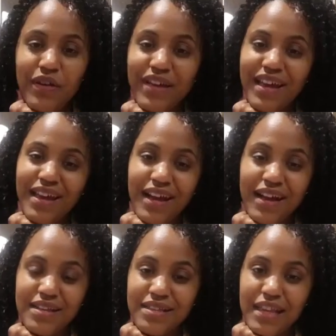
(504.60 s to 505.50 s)
Okay
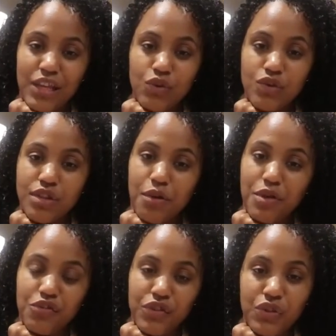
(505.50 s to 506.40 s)
guys, thank you so
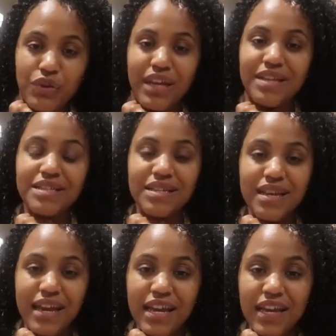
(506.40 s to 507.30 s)
much for tuning in
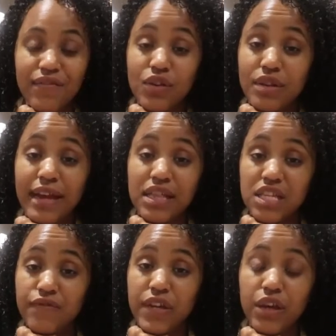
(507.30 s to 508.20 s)
today. If you like
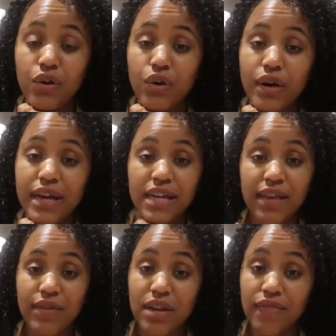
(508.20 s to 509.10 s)
this video, go ahead and
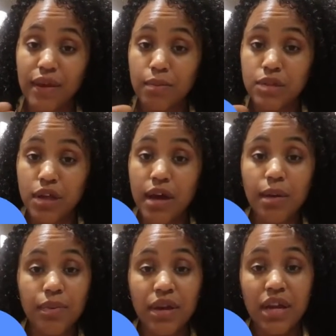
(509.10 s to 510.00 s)
give it a thumbs
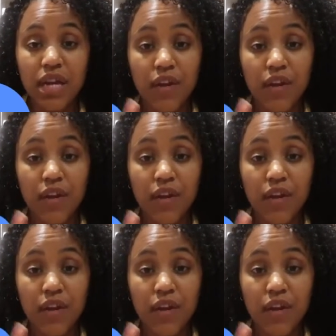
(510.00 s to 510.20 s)
up.